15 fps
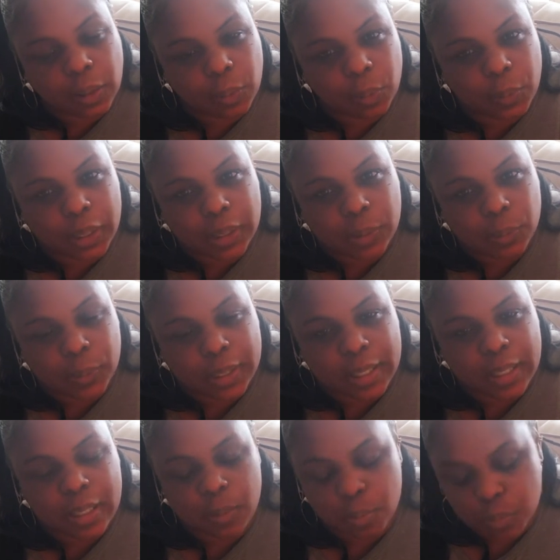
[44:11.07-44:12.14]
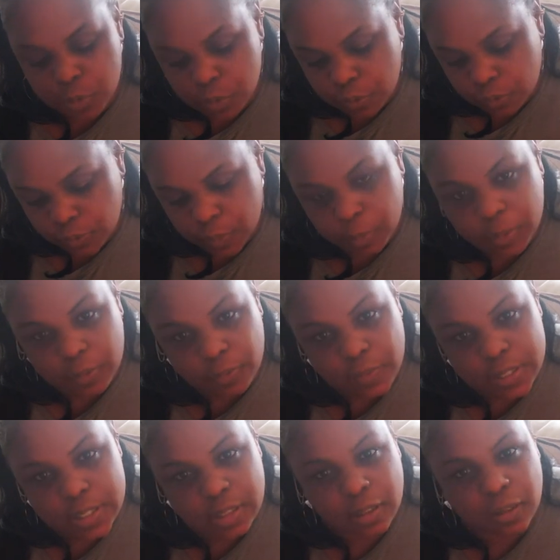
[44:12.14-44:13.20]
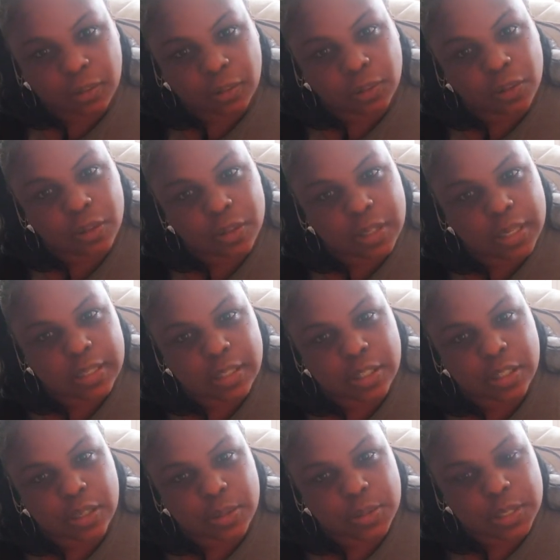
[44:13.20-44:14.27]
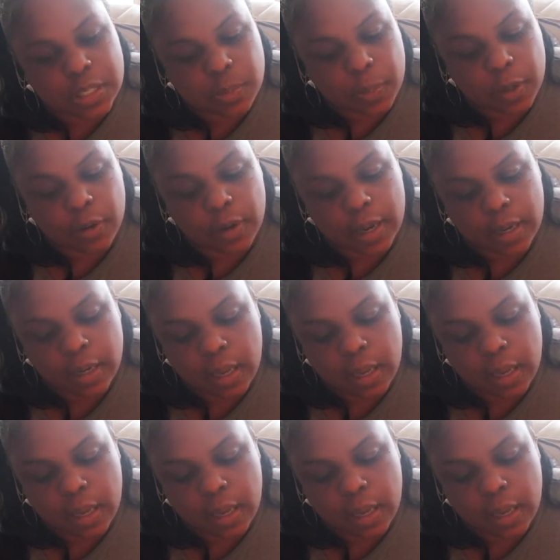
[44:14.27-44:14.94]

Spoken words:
when we move from the physical into spirit.